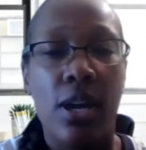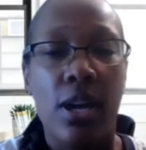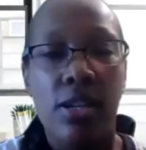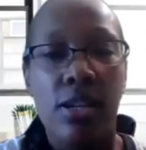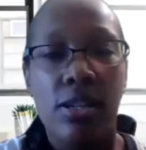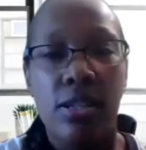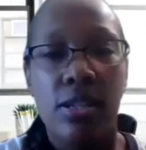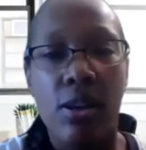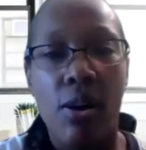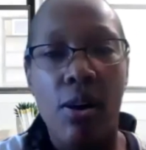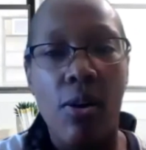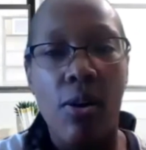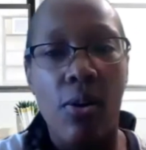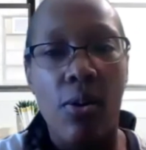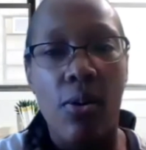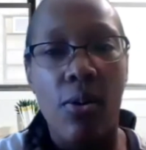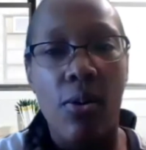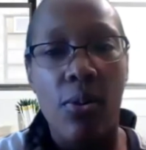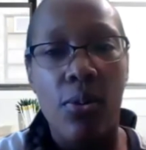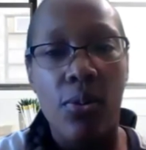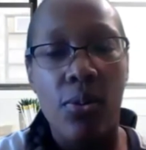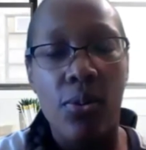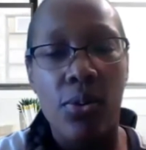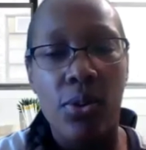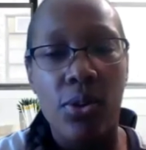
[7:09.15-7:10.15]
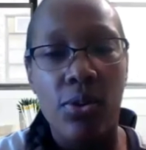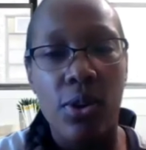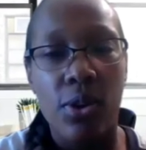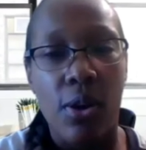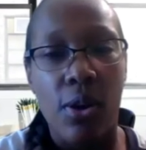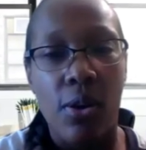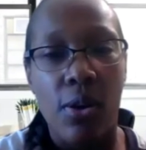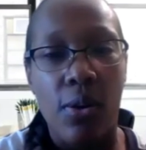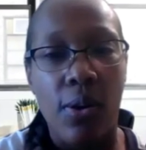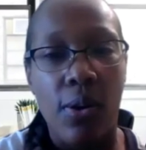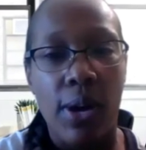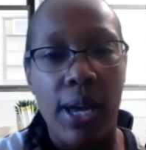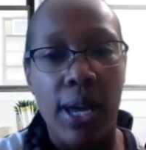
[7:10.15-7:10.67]
So, you
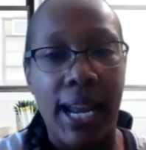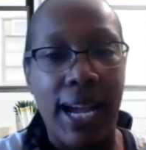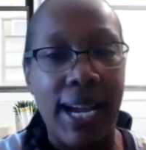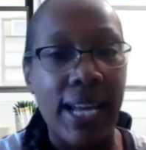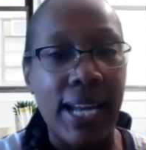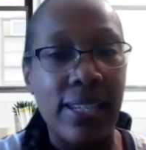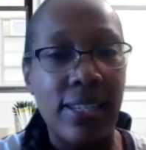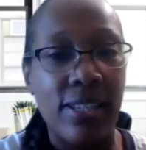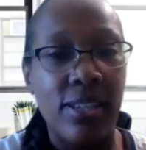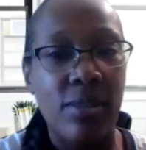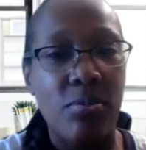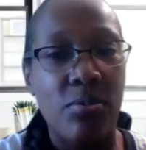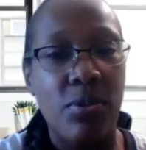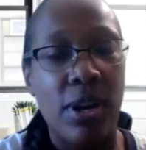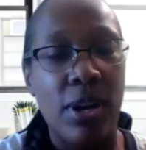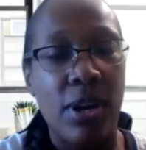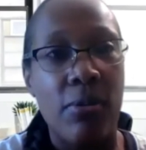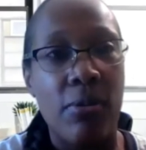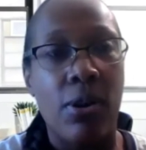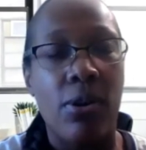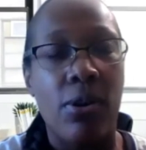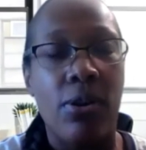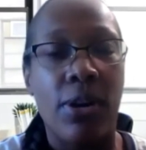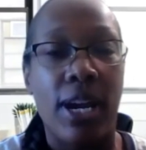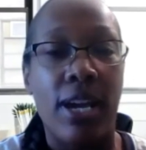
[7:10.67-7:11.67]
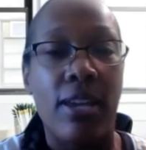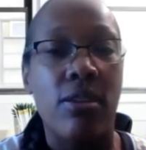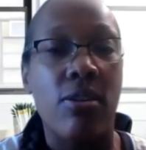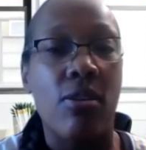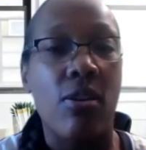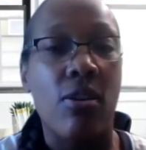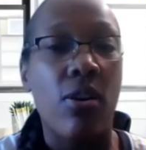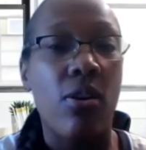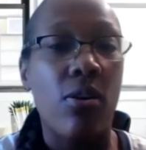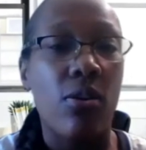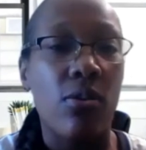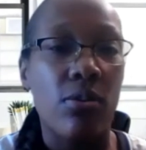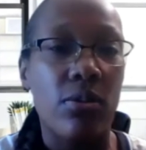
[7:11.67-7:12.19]
know, and I got to the point where, okay, they're
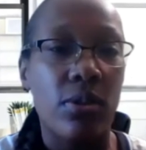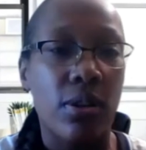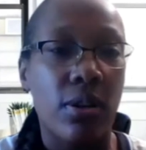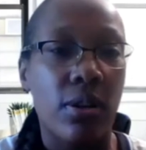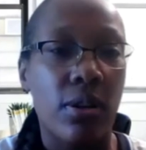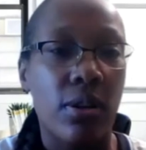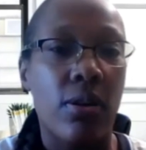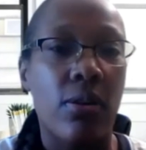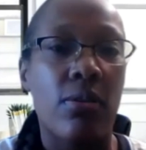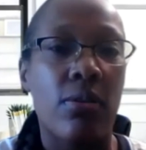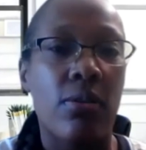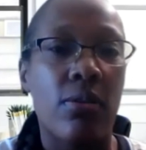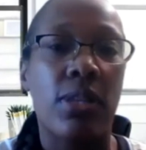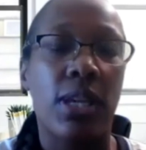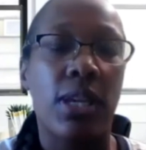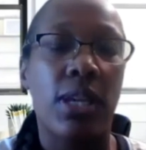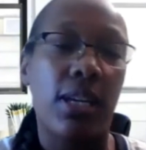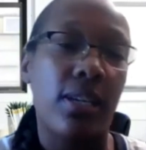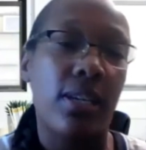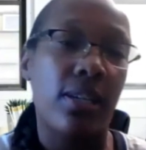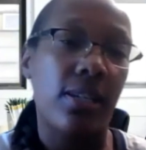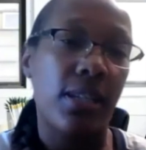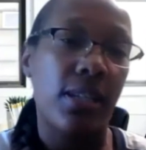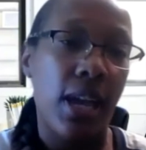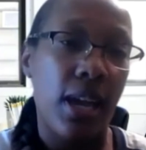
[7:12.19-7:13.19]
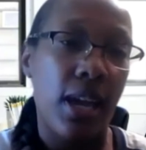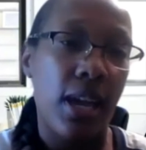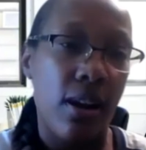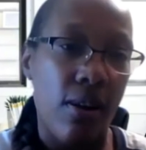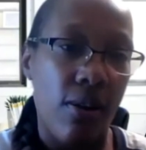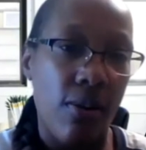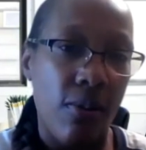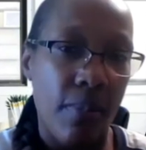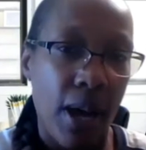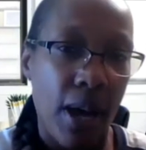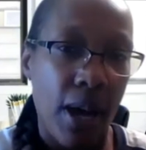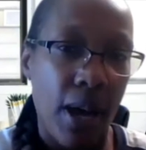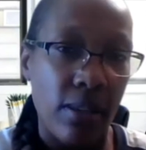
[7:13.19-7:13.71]
older, they can stay at
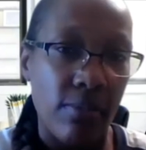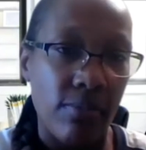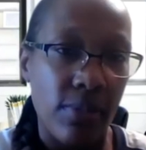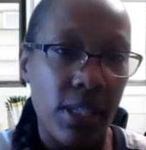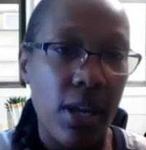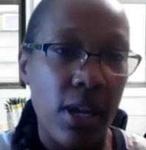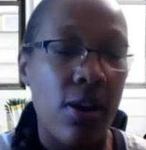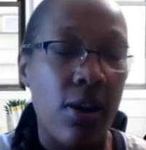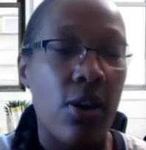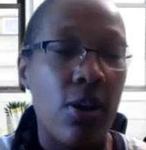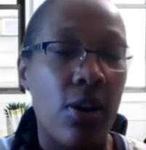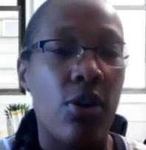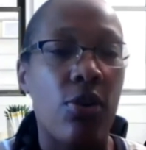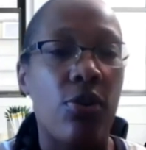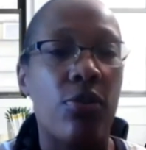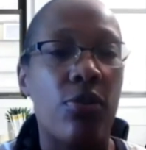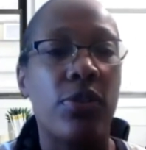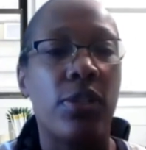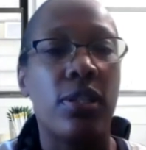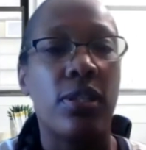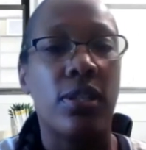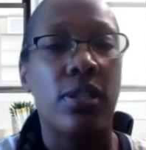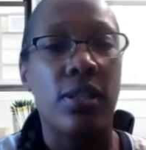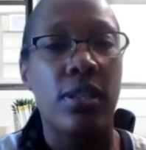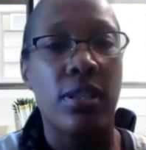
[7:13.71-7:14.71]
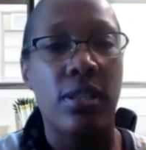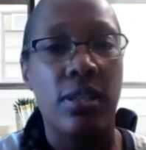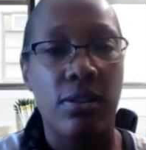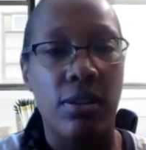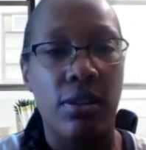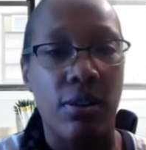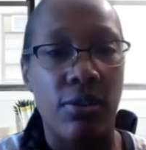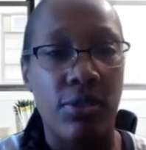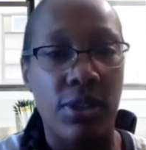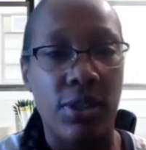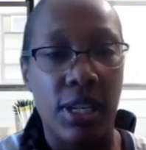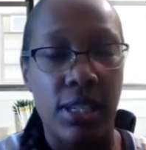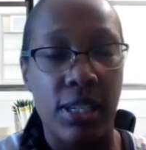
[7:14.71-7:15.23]
home by themselves, you
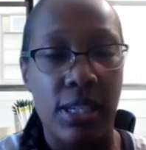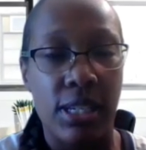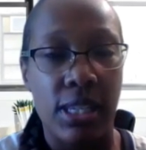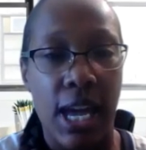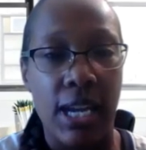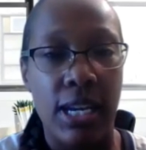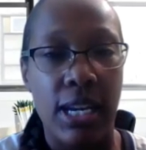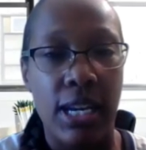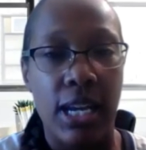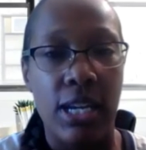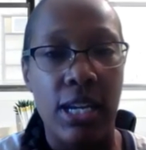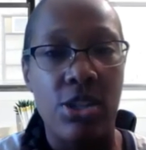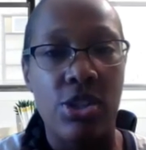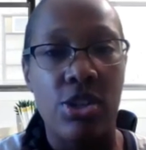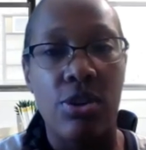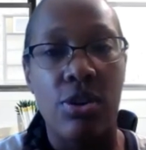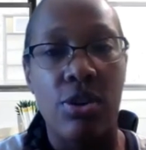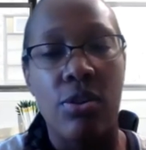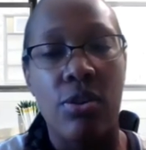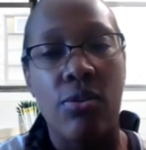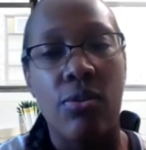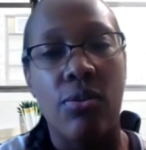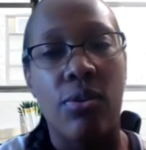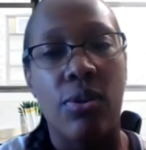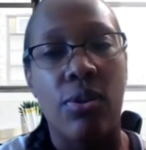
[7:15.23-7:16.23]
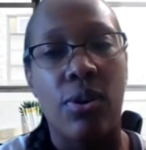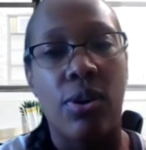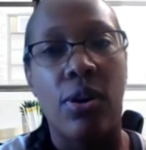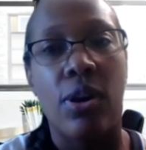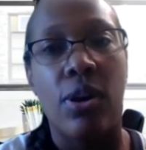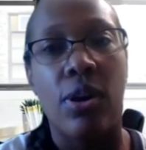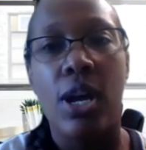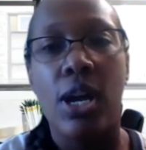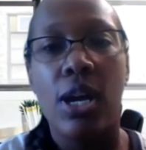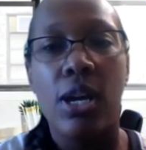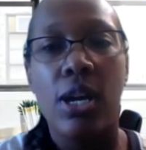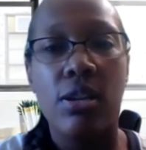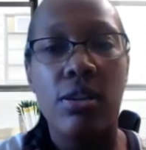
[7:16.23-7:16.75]
know, things of that nature, or,
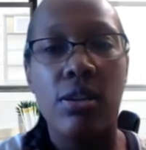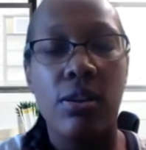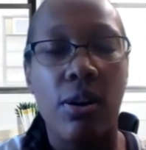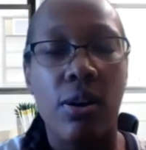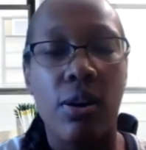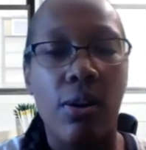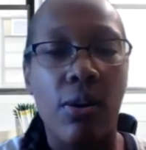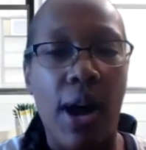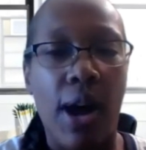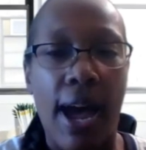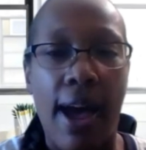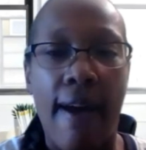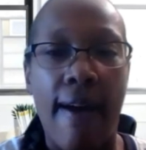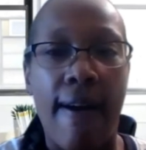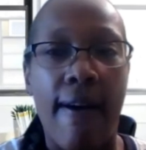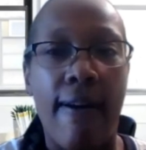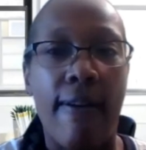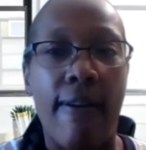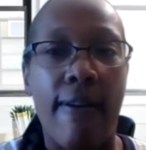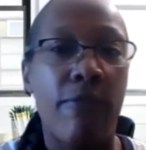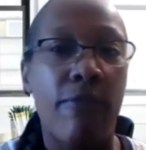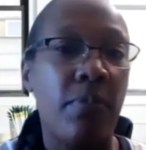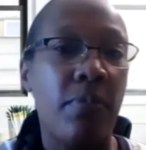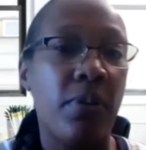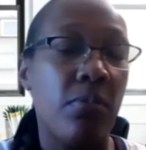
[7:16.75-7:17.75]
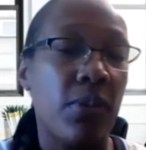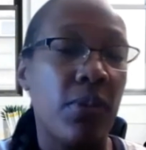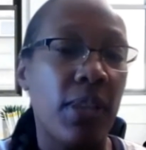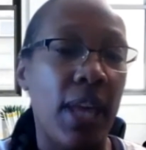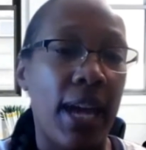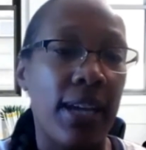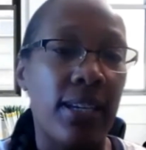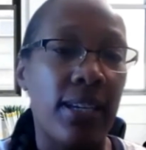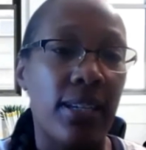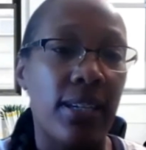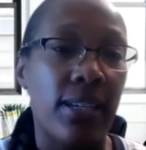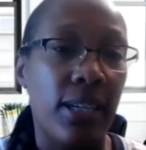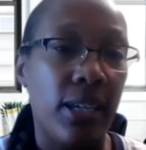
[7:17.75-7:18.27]
you know, I have people
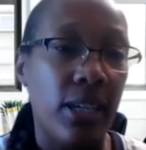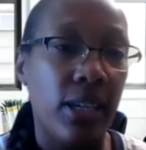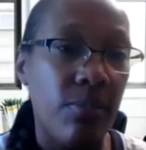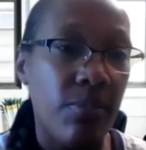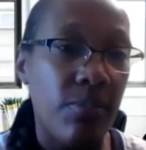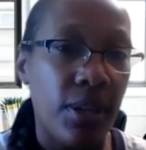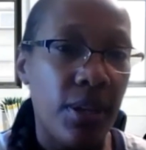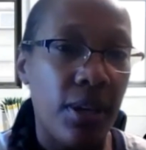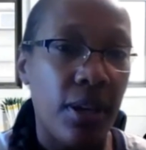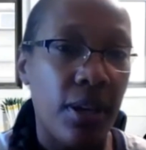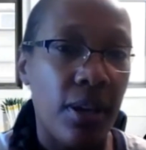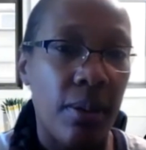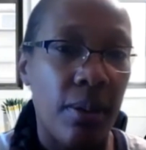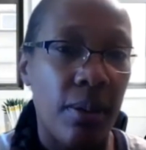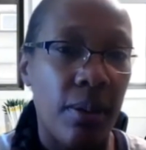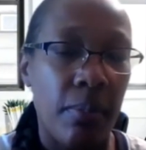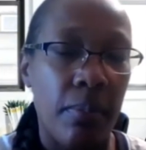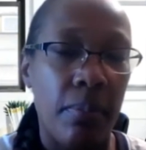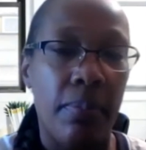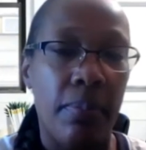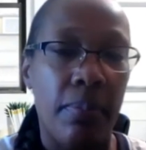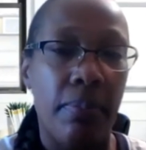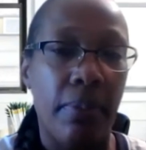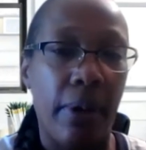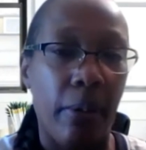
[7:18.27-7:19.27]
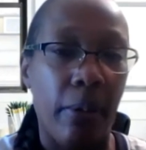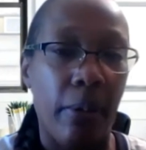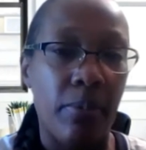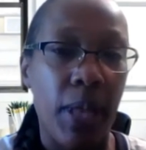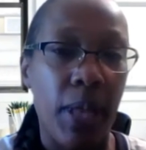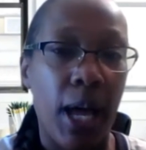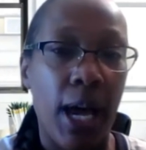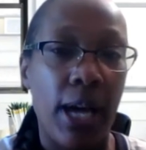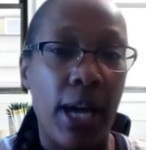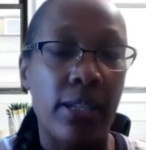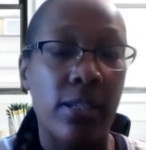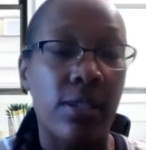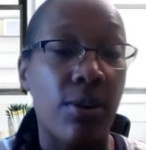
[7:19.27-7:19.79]
that can keep them, blah, blah,
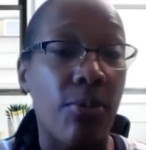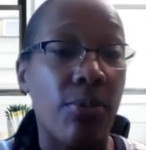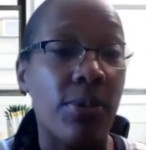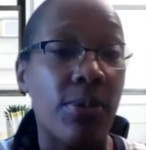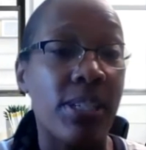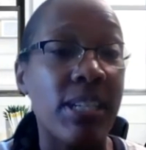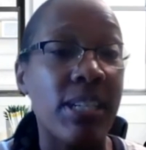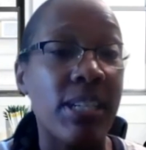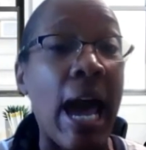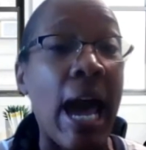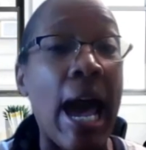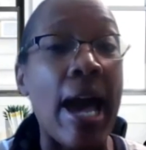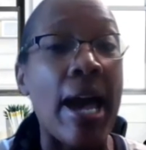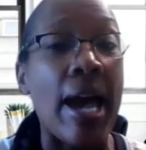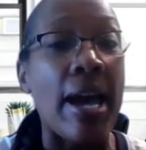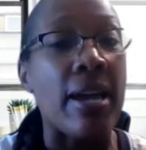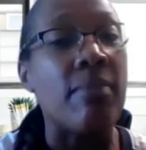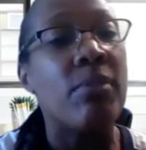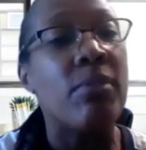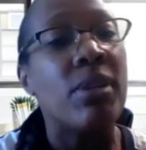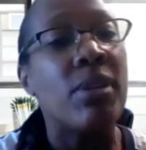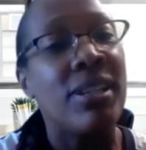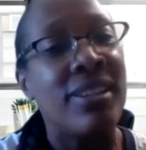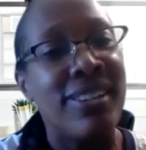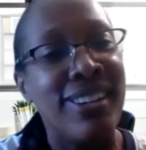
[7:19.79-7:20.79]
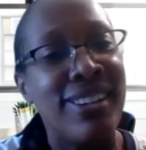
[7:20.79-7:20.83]
blah. So it was time